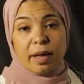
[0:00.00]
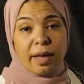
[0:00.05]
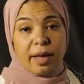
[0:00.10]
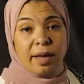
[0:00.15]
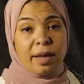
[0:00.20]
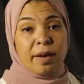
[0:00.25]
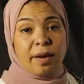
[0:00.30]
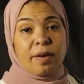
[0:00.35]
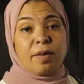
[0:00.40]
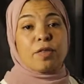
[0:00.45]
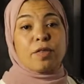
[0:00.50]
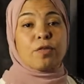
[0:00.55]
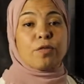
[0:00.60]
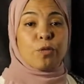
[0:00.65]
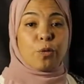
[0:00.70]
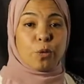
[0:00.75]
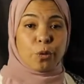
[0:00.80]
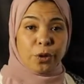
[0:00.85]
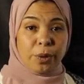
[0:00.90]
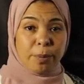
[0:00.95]
Here, the
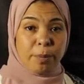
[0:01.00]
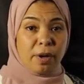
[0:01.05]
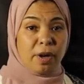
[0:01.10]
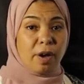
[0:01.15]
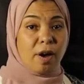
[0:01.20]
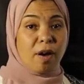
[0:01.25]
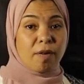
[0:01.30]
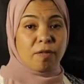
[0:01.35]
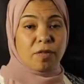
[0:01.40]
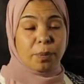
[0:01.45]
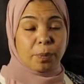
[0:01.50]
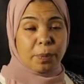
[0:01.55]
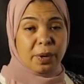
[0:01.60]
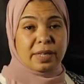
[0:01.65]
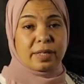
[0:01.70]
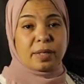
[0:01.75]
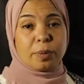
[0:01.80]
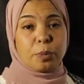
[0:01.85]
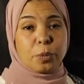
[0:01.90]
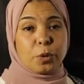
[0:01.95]
form of the
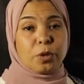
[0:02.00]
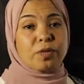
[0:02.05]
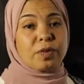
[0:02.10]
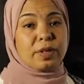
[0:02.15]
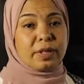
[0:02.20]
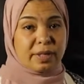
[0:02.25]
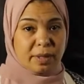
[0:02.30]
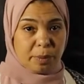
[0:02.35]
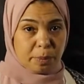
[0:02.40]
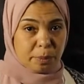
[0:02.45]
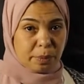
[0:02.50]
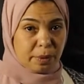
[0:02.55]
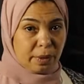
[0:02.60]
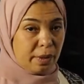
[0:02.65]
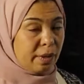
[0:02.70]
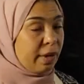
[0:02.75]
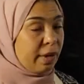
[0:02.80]
present perfect simple.